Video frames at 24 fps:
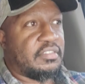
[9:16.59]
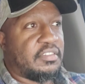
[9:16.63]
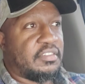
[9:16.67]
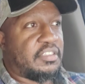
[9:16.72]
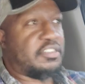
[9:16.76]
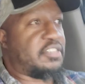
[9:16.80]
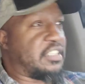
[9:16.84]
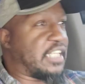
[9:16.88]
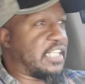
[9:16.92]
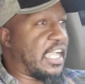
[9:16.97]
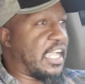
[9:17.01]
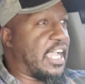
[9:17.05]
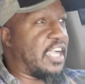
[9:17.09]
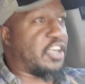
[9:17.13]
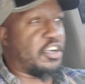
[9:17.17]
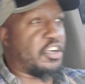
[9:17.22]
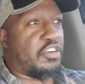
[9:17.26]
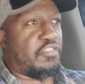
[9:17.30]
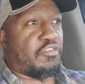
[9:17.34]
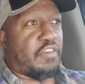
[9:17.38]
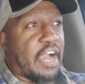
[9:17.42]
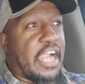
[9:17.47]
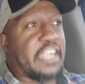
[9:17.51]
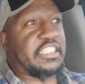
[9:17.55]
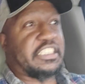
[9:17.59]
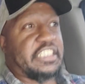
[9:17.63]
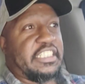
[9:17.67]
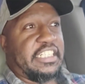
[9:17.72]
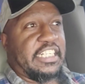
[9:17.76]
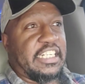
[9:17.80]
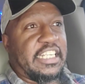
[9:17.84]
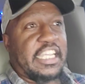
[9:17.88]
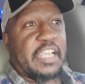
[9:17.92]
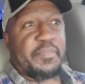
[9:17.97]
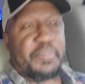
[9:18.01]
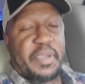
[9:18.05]
You daggone right she need
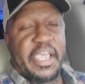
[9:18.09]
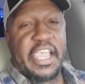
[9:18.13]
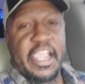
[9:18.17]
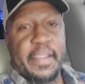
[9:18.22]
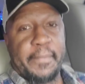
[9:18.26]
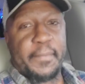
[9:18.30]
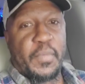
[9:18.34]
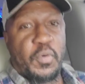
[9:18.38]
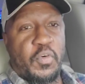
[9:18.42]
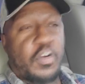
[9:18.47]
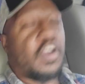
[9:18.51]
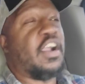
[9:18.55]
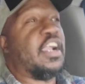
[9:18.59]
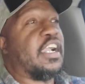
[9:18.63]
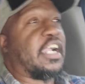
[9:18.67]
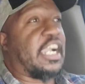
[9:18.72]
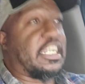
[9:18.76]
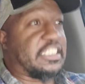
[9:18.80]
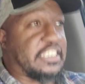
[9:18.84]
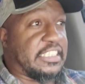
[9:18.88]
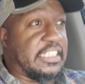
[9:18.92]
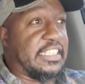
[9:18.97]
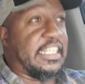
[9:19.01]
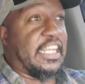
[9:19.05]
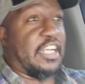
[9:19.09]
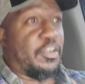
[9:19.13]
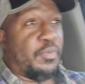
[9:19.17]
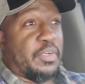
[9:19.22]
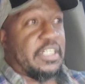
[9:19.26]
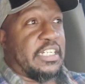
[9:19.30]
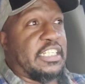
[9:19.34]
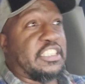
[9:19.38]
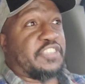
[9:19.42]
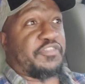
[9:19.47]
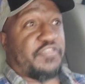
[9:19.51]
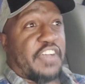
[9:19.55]
to get paid more because she's dealing with
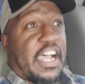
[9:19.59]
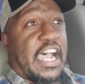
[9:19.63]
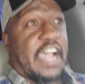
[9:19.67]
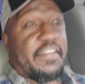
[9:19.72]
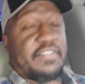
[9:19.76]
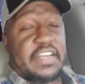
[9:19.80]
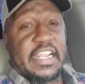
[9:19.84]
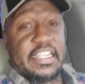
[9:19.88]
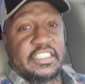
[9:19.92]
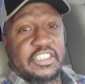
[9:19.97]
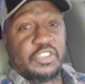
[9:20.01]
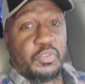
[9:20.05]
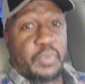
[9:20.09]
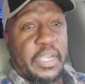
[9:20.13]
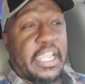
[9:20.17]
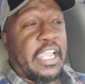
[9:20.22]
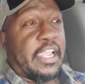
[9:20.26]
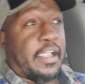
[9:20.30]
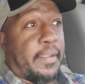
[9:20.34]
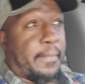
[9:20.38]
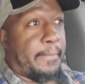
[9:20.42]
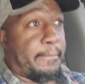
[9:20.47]
this 5 days a week.